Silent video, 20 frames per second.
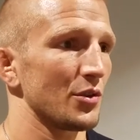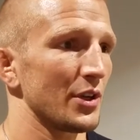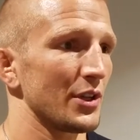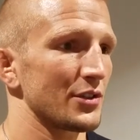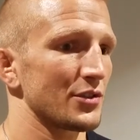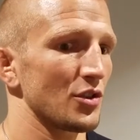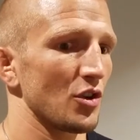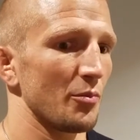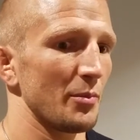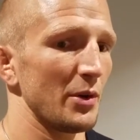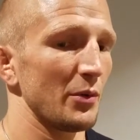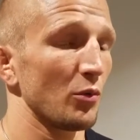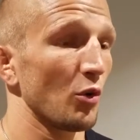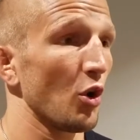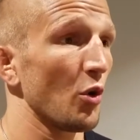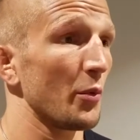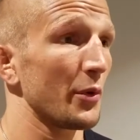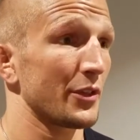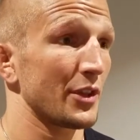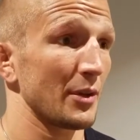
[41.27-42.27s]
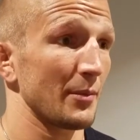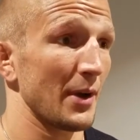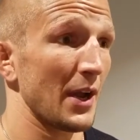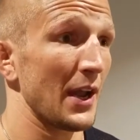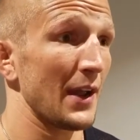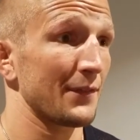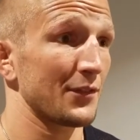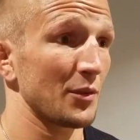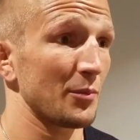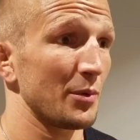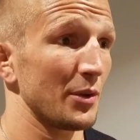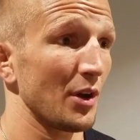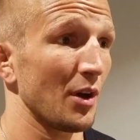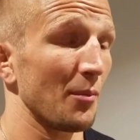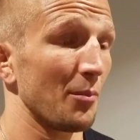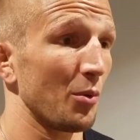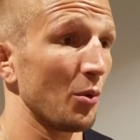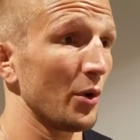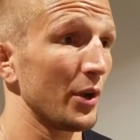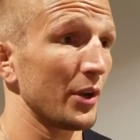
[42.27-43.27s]
And so me rolling with him, I have to be
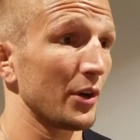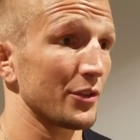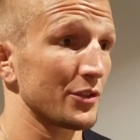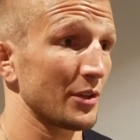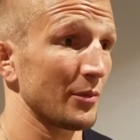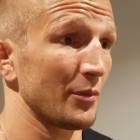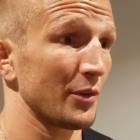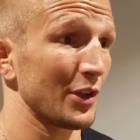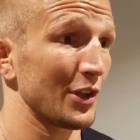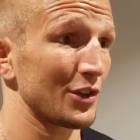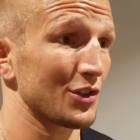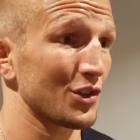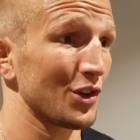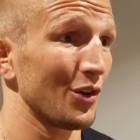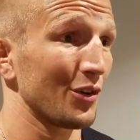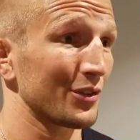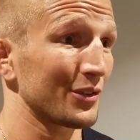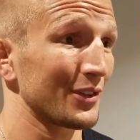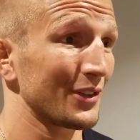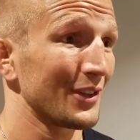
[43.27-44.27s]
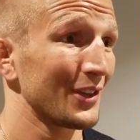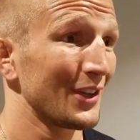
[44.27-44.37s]
on point or else I'm going to get choked.